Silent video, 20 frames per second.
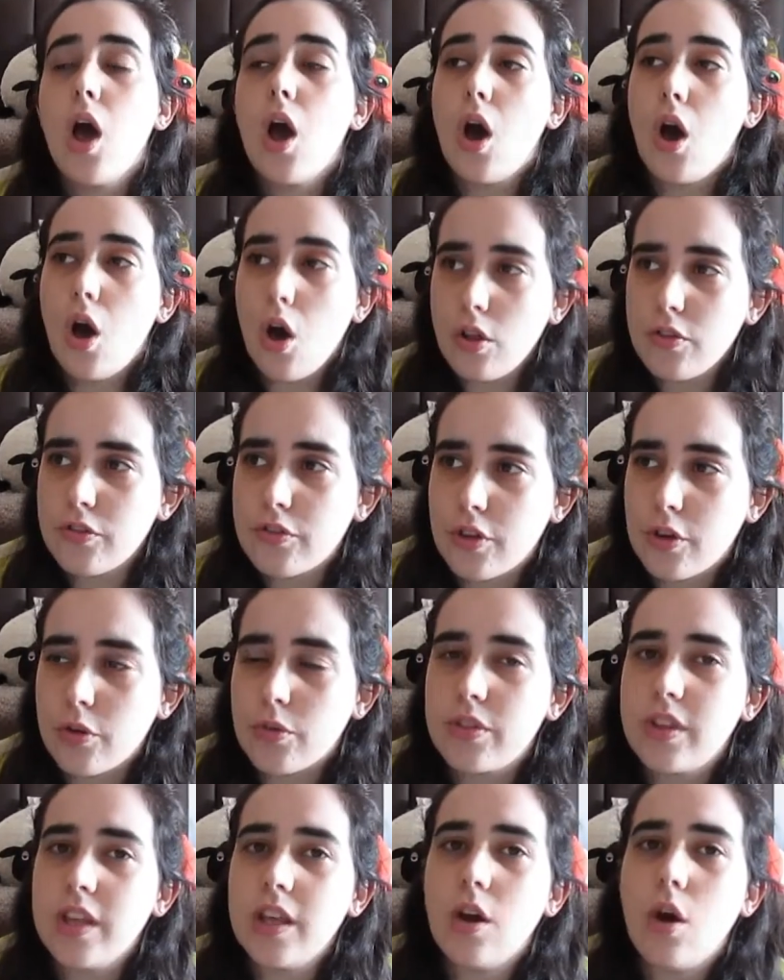Also,
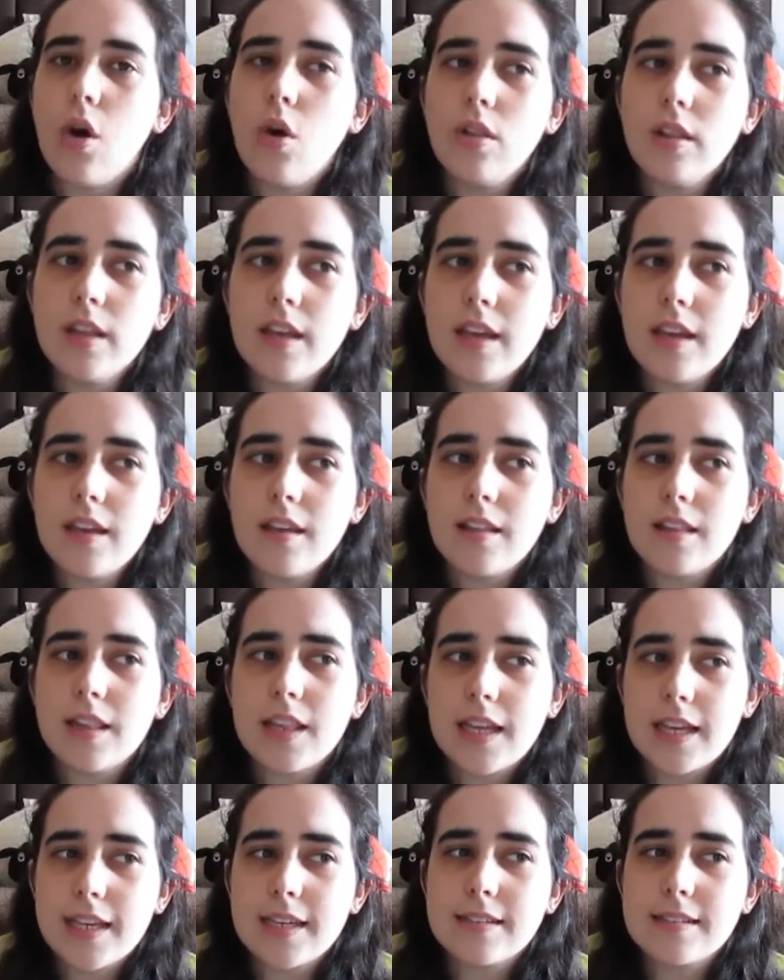the only
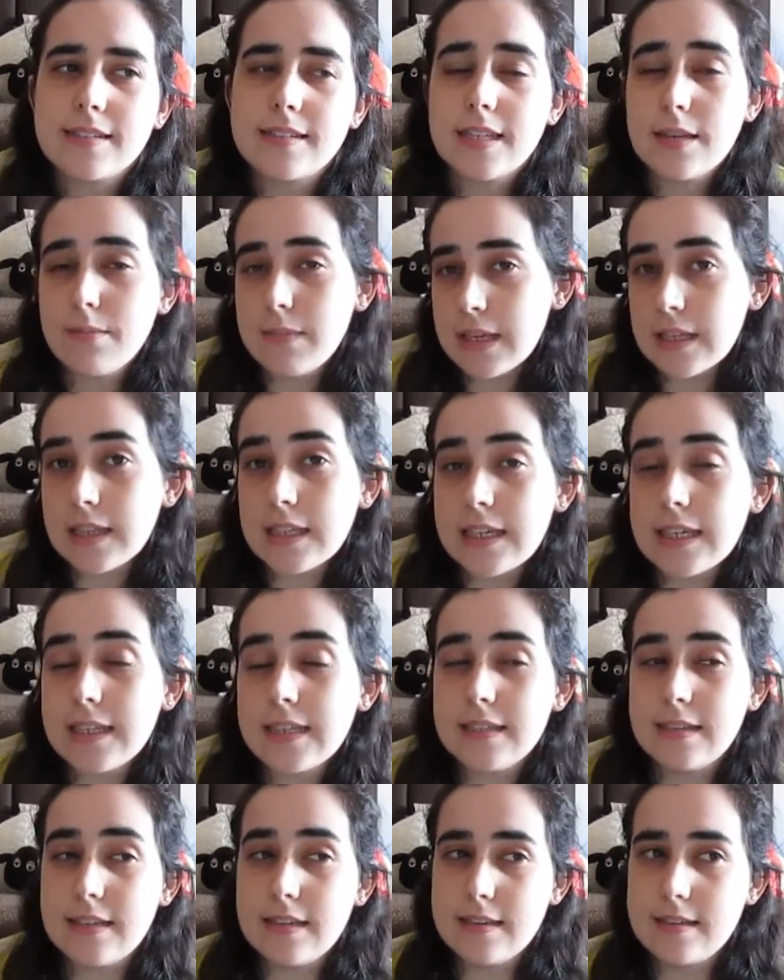like seemingly
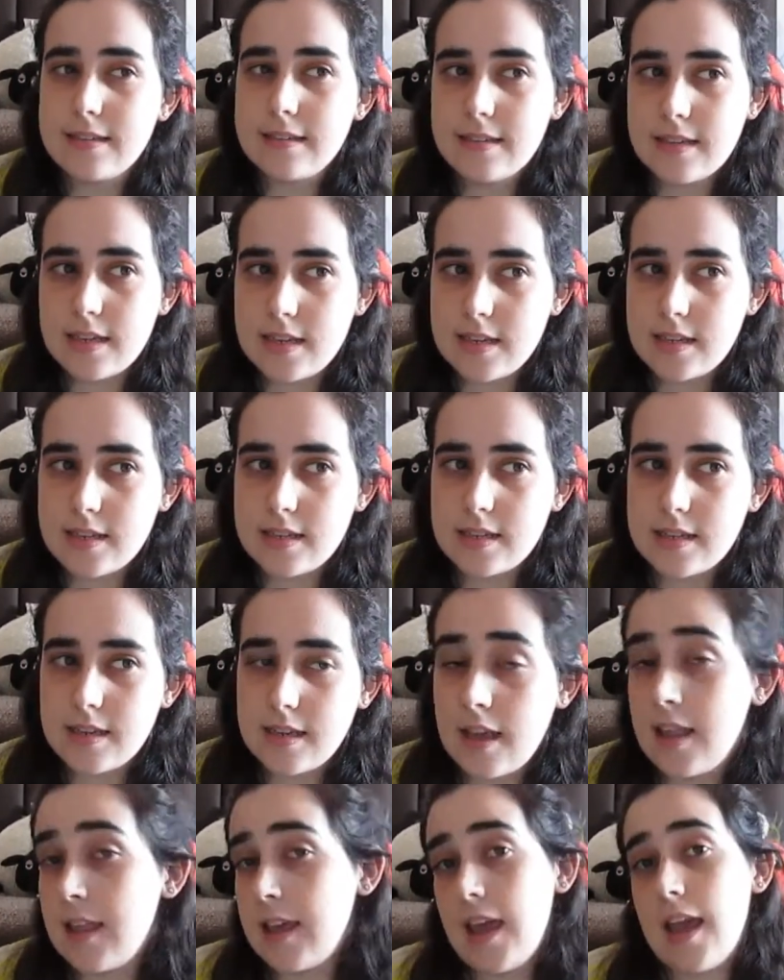decent,
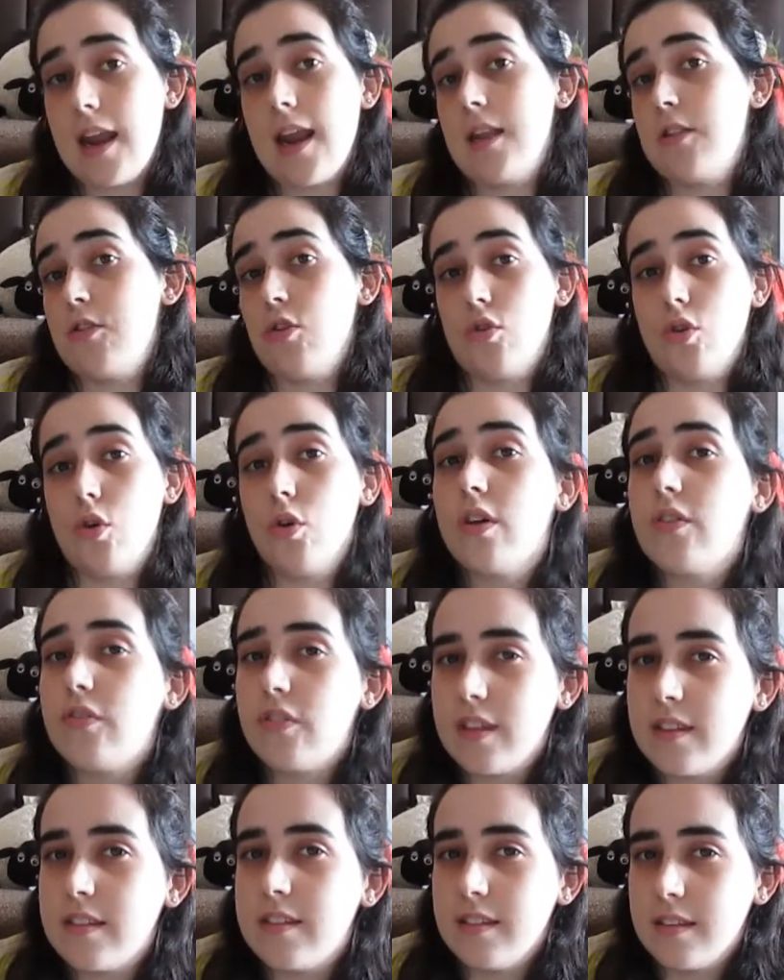and again, I don't know if
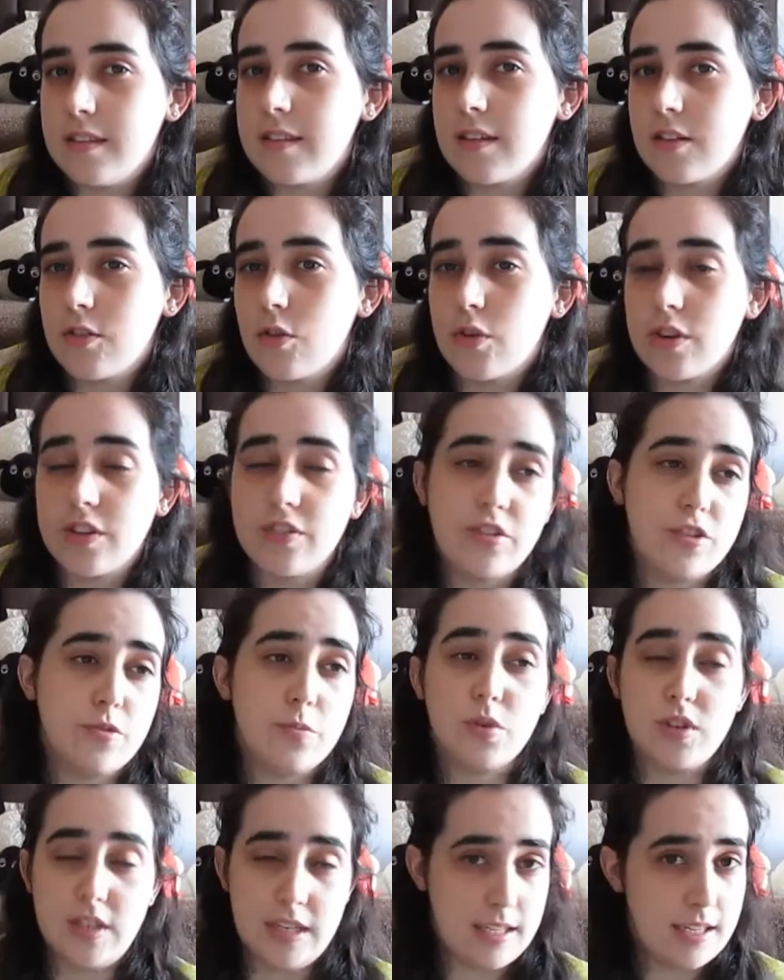he's decent or he's just
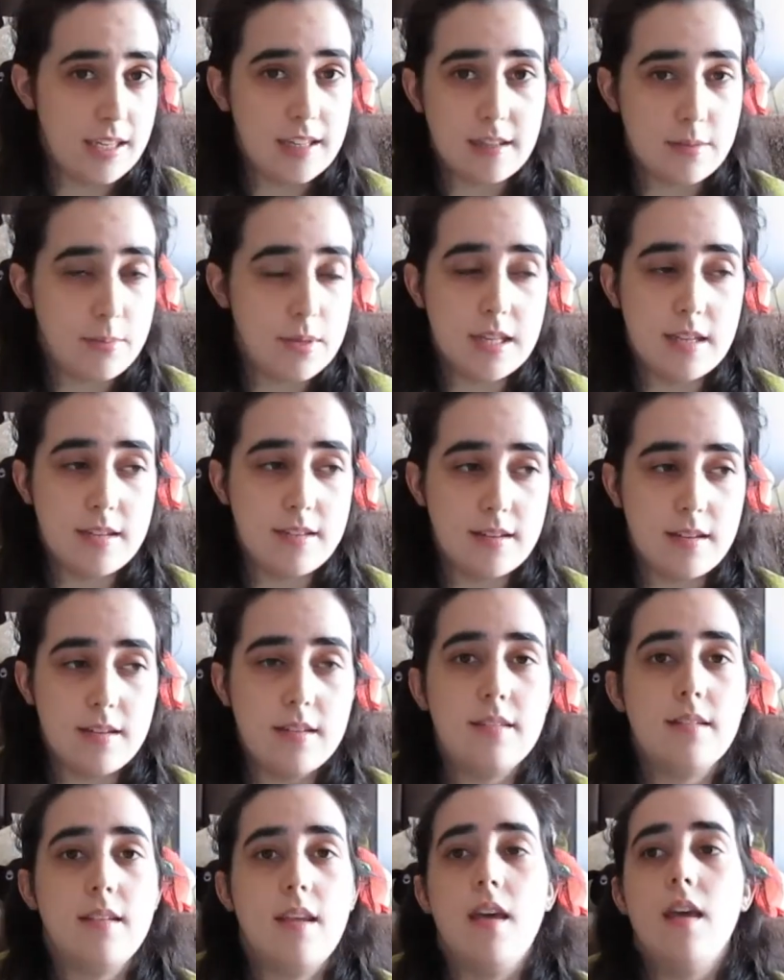pretending to be
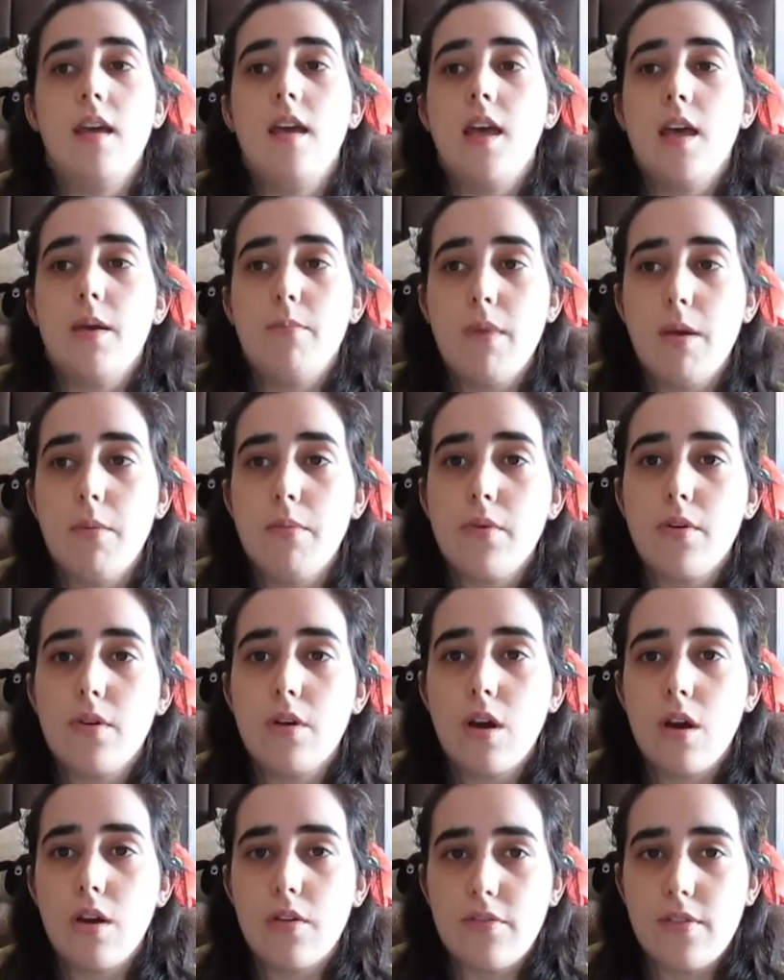decent, member
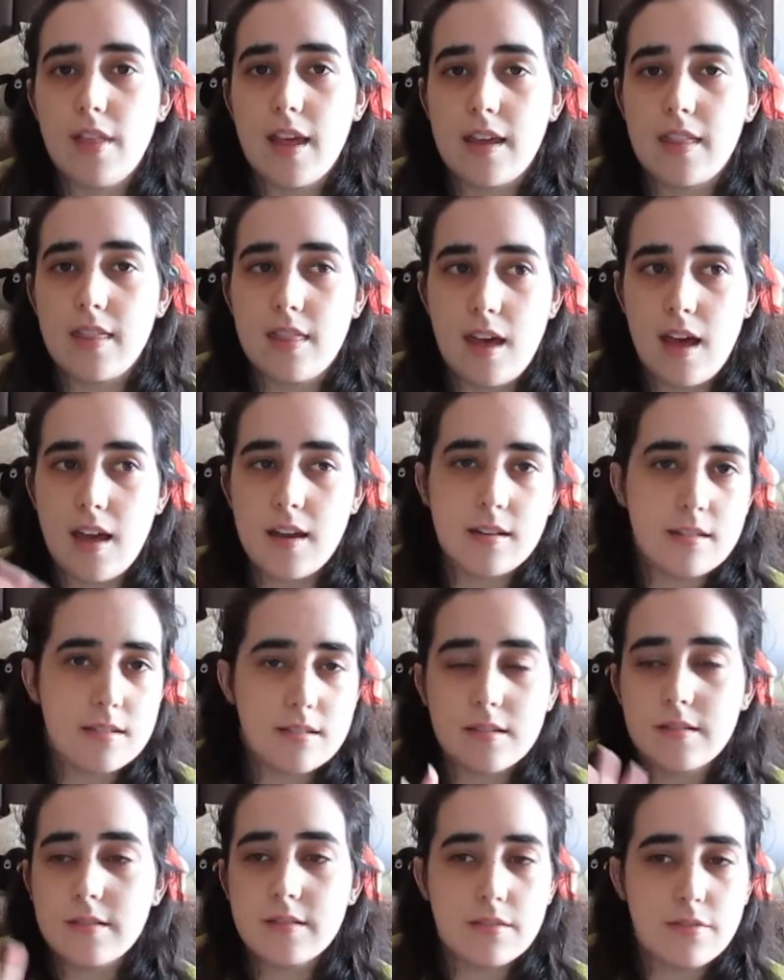of like
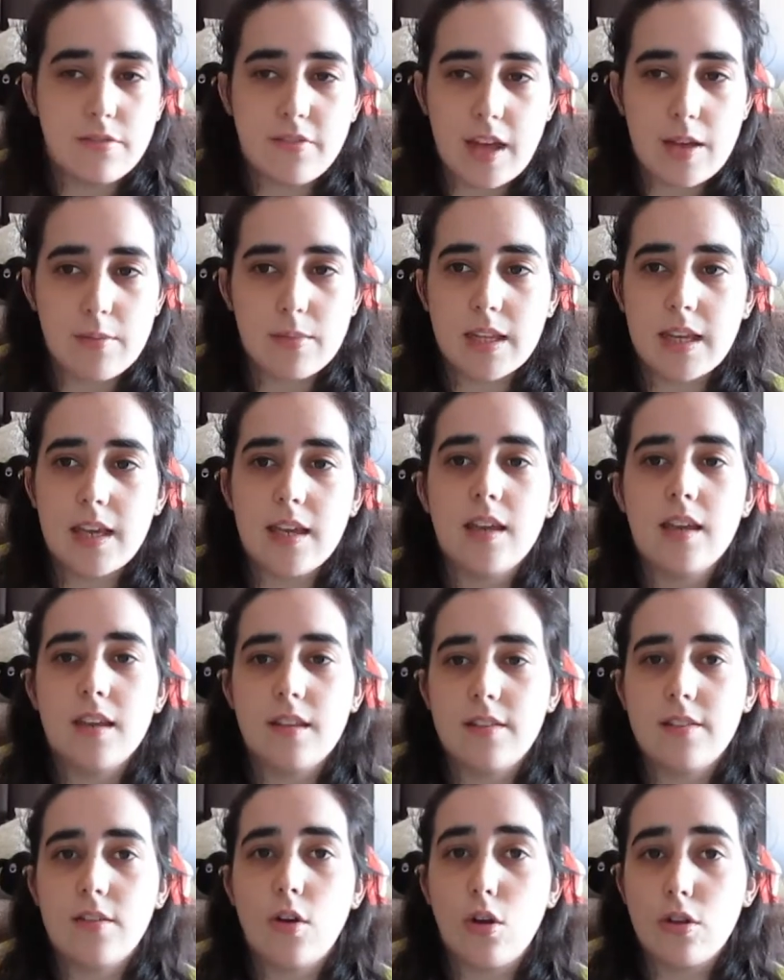that family
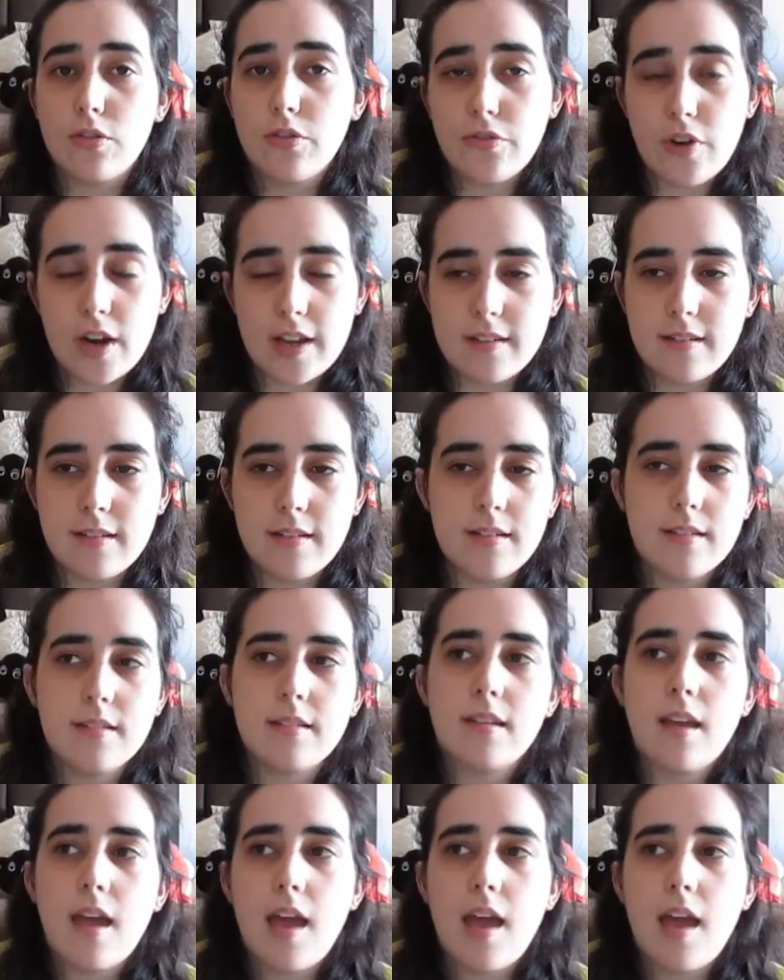is called Francis.